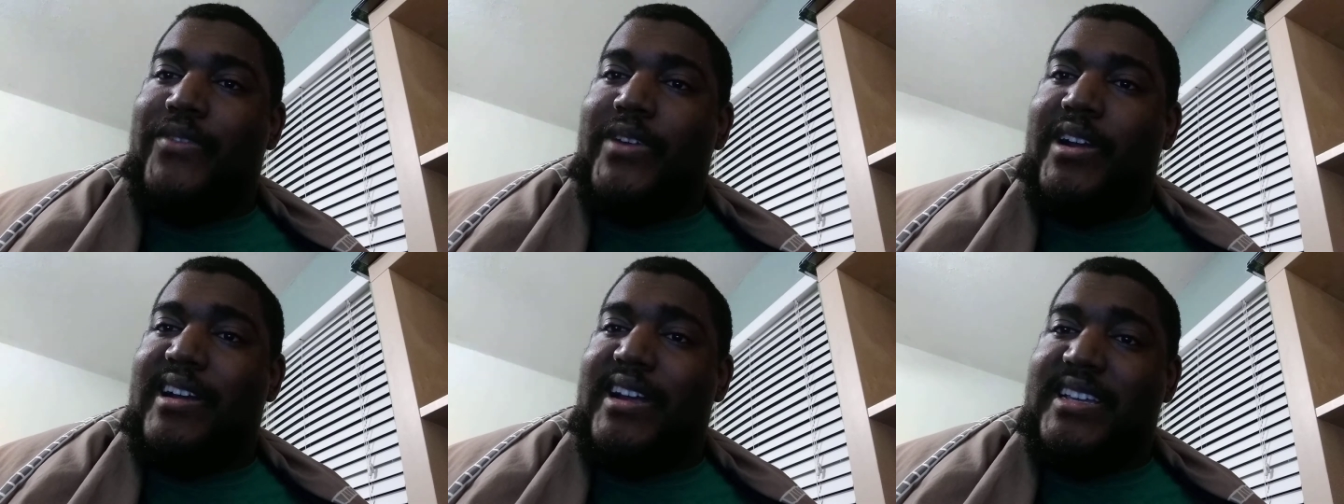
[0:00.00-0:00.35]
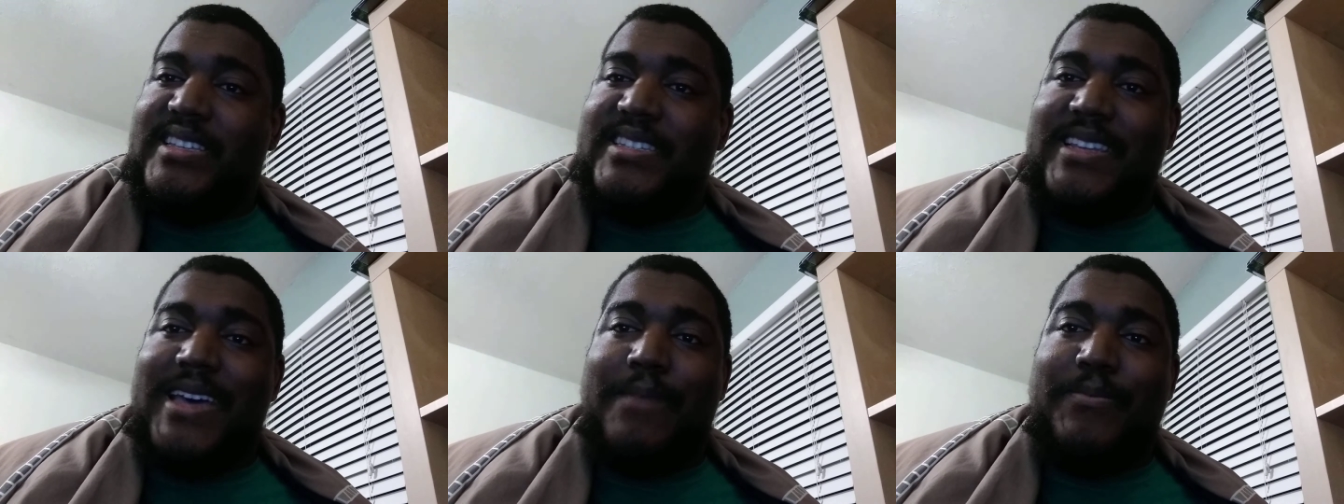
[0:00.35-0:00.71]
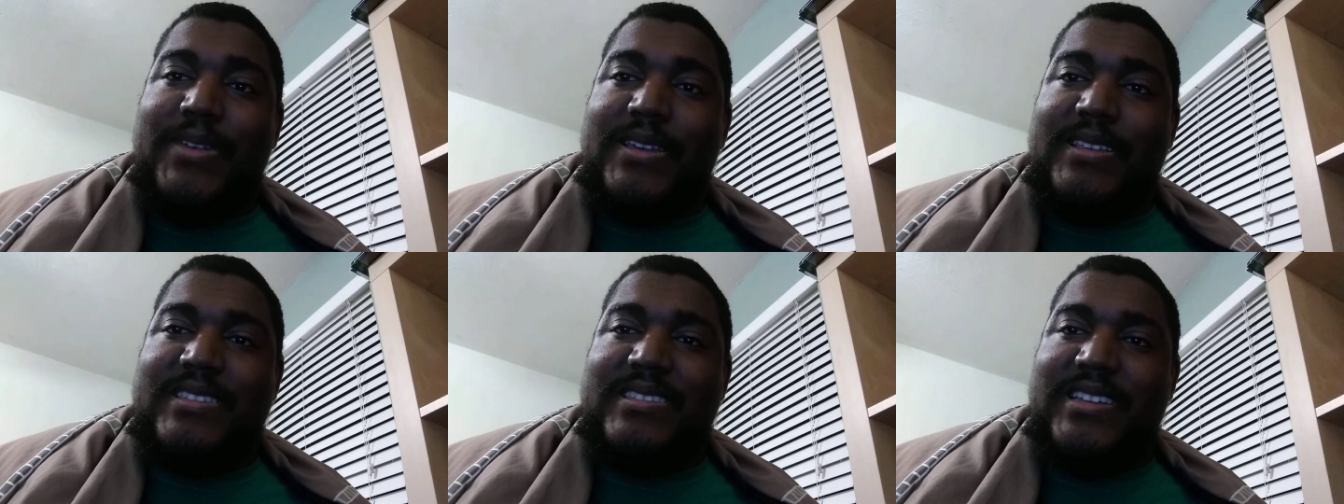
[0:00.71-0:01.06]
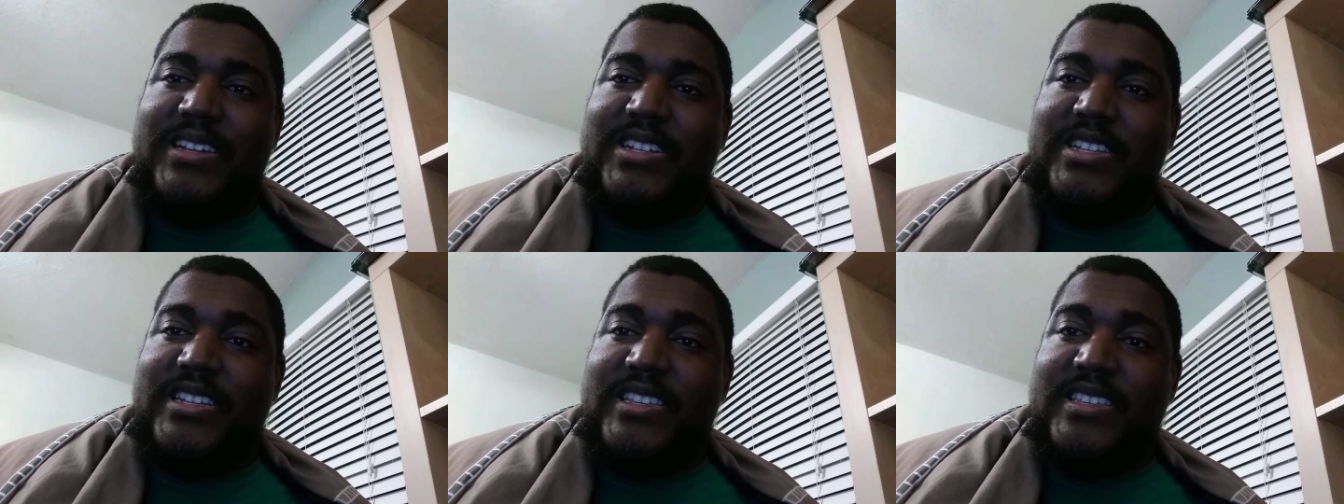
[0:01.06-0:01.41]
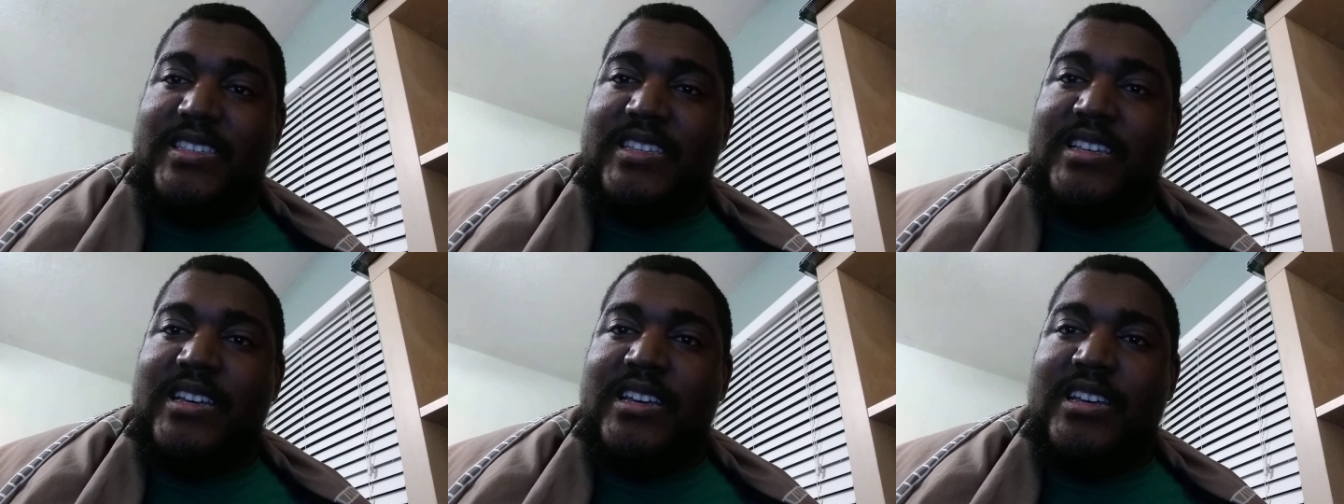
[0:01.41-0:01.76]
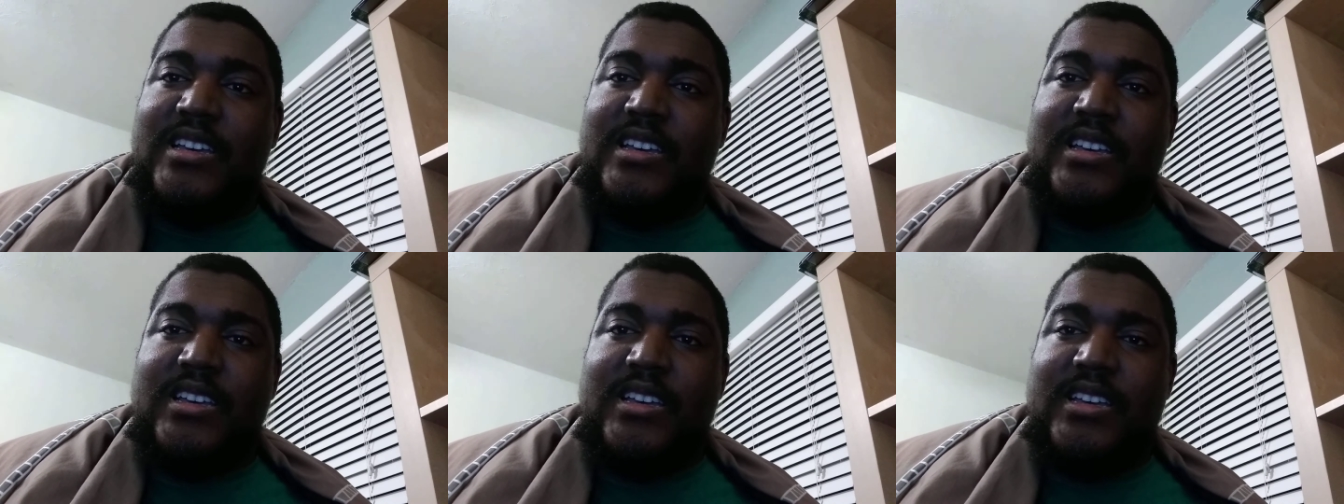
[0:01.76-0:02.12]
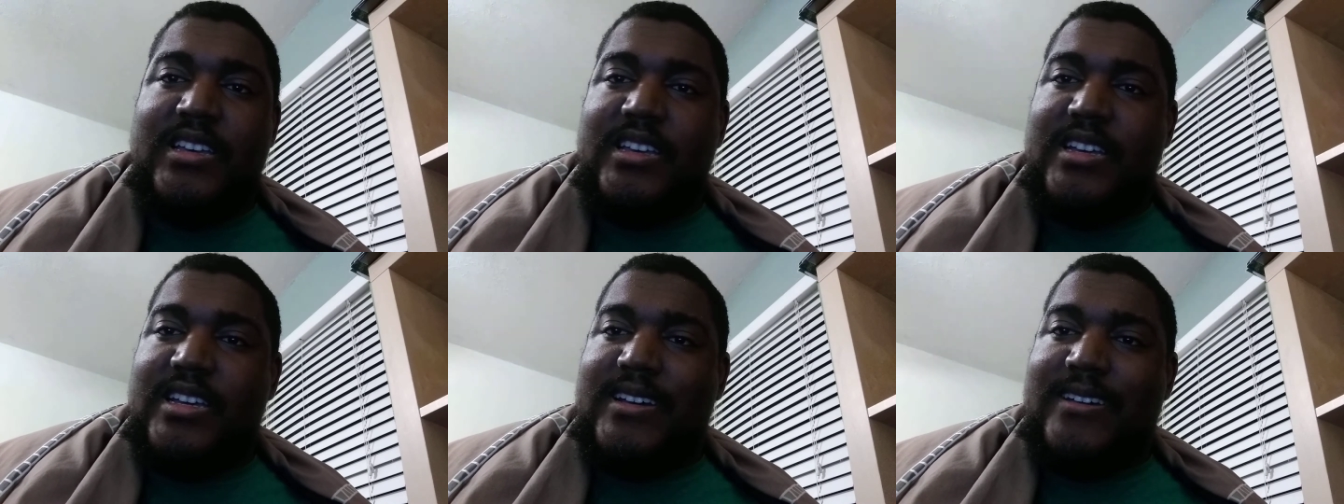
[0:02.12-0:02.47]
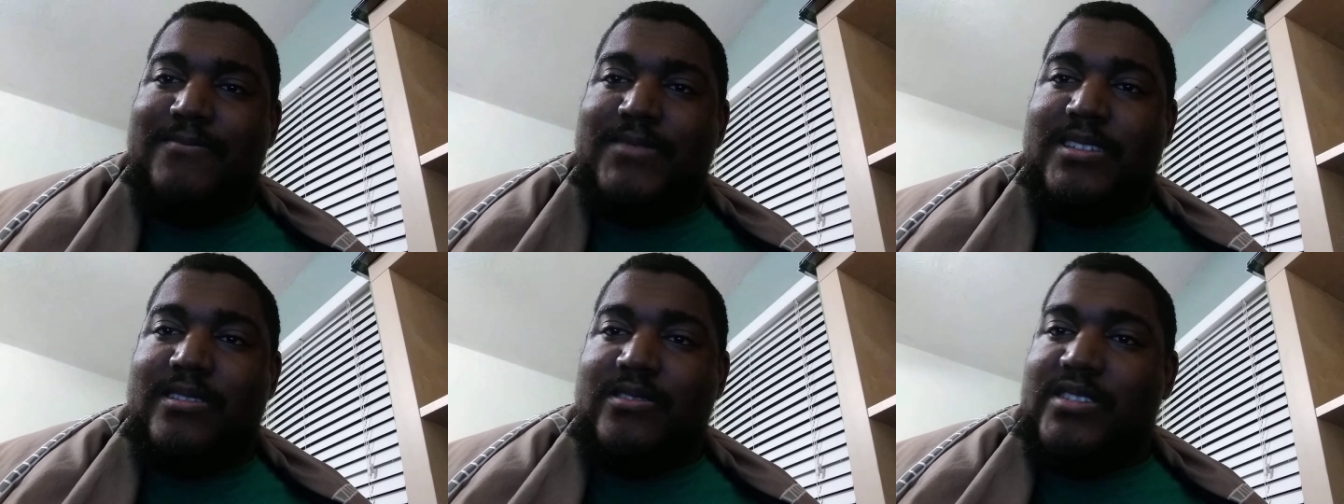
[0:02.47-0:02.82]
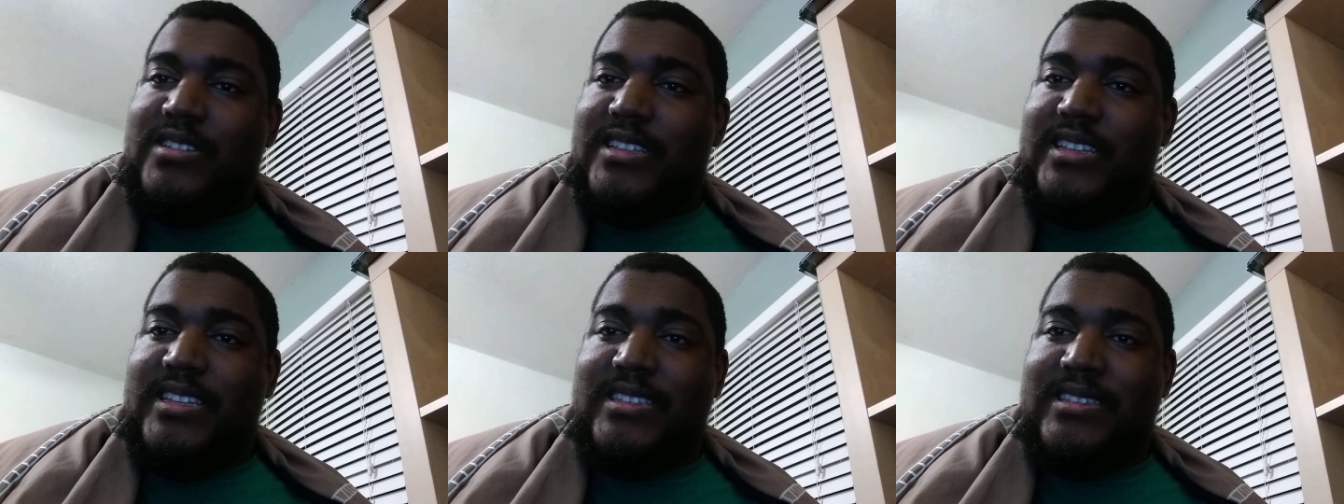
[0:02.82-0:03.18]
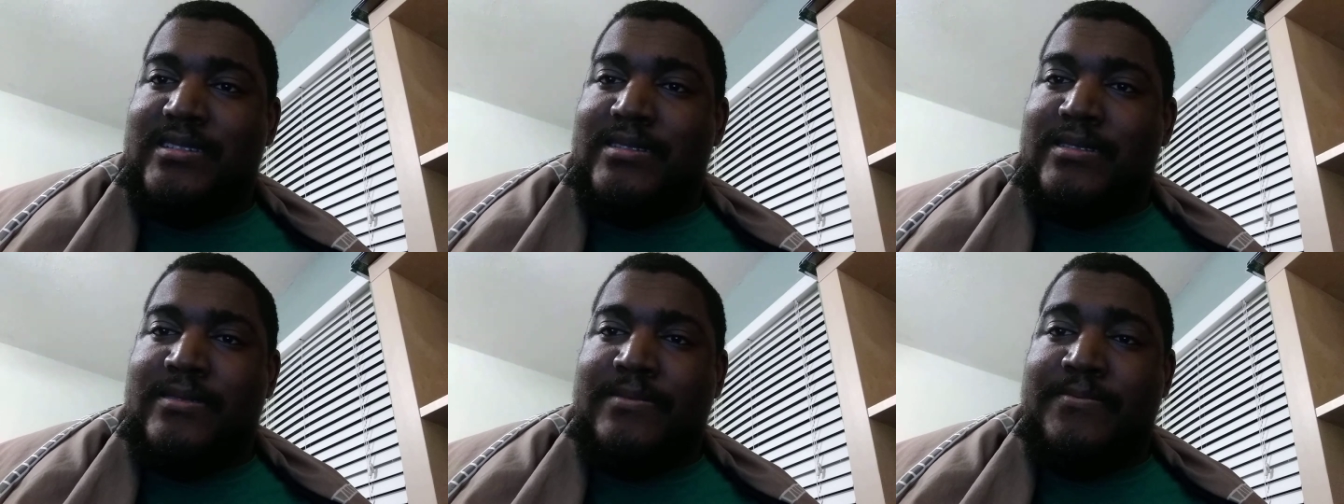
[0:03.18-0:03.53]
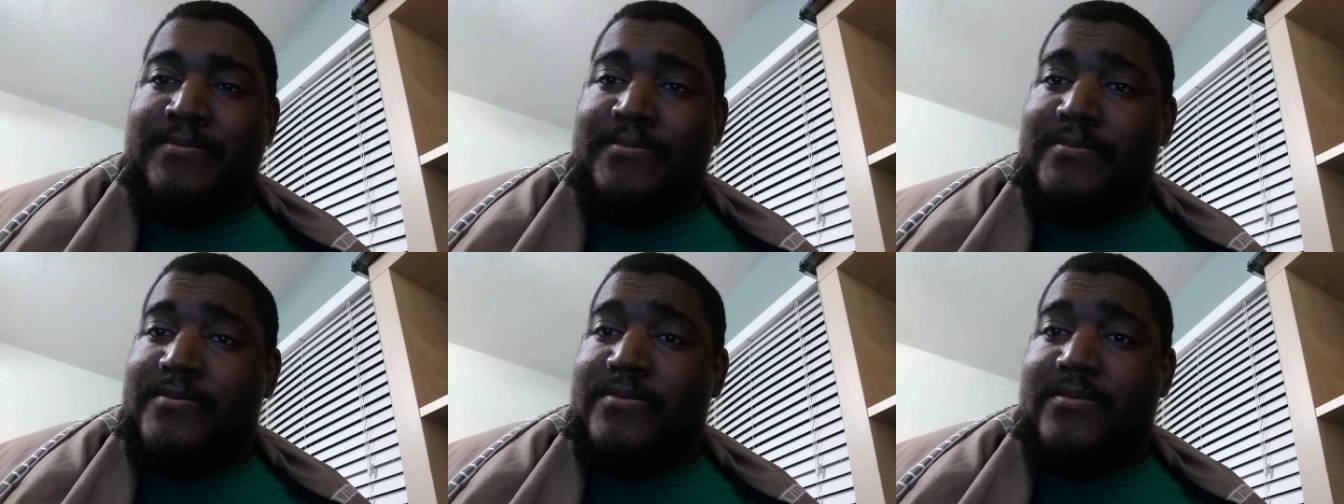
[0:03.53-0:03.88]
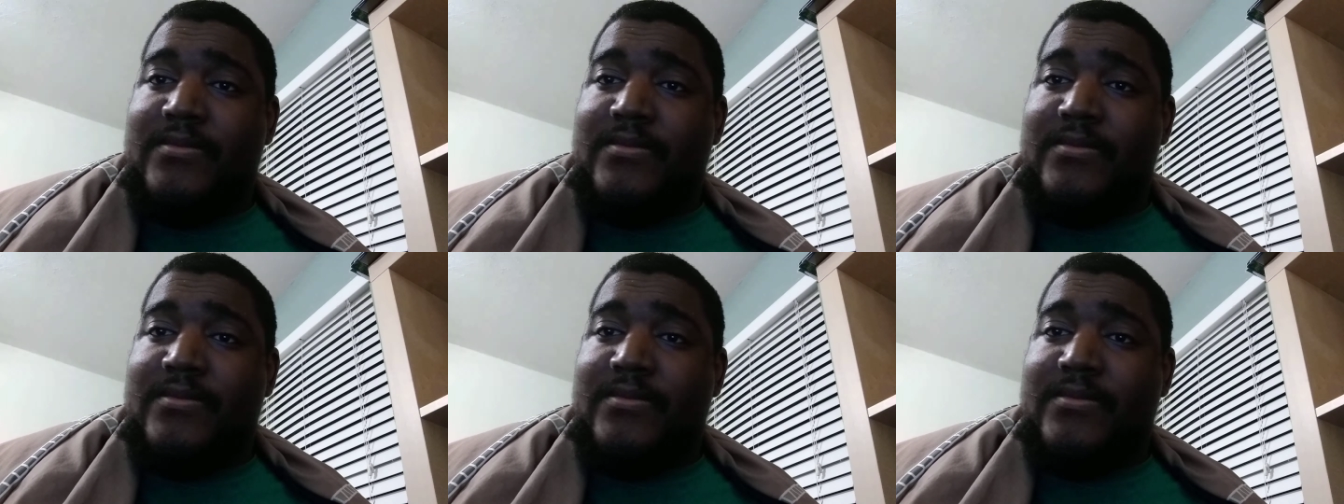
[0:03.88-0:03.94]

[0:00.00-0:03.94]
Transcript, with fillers: various topics such as um, socialism,